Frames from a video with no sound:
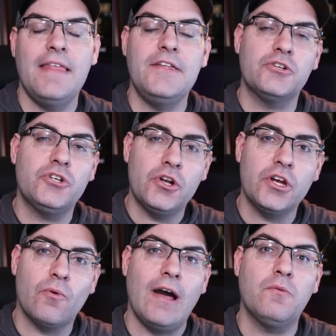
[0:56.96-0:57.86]
and then you're
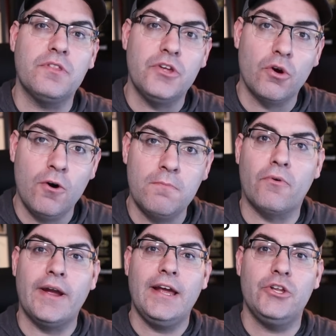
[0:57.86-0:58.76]
turning around with your own
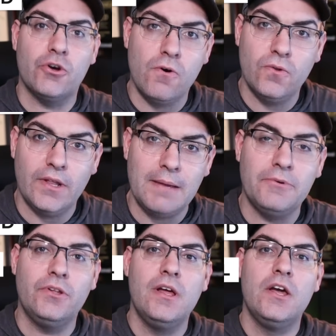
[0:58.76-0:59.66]
brand, your own
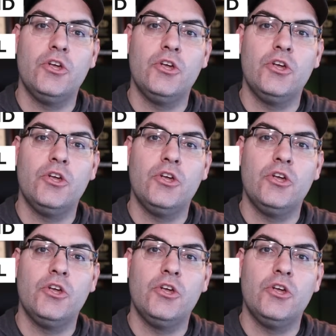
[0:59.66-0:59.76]
label,